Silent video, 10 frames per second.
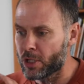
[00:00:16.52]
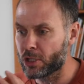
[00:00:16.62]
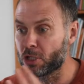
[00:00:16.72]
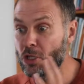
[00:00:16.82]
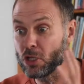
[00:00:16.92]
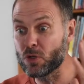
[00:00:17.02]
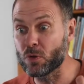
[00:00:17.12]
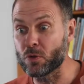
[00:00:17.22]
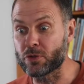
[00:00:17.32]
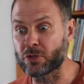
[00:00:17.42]

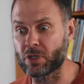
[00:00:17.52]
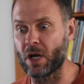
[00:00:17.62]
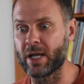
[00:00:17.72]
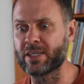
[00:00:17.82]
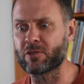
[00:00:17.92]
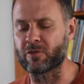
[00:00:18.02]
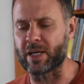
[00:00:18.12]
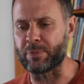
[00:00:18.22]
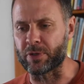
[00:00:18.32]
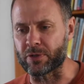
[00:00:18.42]
huge
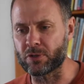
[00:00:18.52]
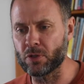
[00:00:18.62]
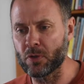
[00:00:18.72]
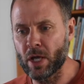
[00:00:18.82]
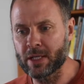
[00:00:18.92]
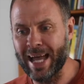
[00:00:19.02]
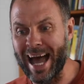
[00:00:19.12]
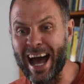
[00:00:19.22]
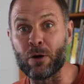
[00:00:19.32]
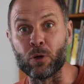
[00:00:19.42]
skyscrapers, two
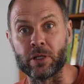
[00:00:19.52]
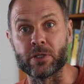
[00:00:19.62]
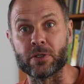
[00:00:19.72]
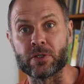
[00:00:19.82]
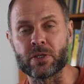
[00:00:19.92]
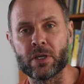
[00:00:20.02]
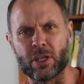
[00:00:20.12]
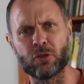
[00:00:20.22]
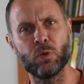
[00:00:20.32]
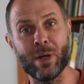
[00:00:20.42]
towers,
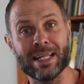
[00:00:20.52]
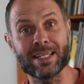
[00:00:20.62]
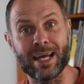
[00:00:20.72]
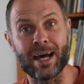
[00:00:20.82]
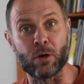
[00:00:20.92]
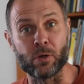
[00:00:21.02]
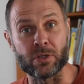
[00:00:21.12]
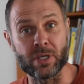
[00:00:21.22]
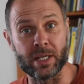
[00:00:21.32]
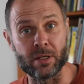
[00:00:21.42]
the Twin
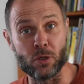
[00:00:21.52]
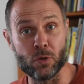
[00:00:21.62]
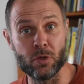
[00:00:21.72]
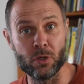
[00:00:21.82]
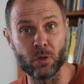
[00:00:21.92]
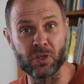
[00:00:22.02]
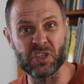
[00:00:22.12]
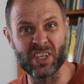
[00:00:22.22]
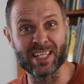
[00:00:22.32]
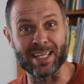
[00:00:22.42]
Towers in New York
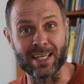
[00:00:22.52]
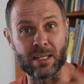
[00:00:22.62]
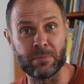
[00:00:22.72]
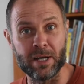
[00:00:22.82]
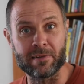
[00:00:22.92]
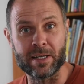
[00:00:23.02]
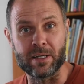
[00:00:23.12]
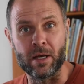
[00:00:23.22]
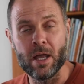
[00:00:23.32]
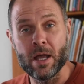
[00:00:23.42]
City in
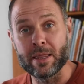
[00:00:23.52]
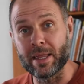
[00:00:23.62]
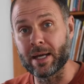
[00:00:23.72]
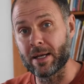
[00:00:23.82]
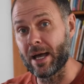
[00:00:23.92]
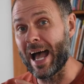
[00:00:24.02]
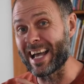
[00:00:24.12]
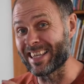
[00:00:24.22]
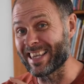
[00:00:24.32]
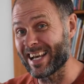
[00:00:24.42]
America, that
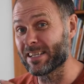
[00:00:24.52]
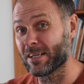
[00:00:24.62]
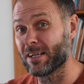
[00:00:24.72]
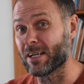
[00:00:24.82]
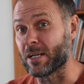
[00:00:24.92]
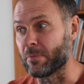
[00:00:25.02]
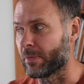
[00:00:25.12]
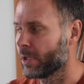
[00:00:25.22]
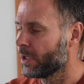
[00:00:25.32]
at that time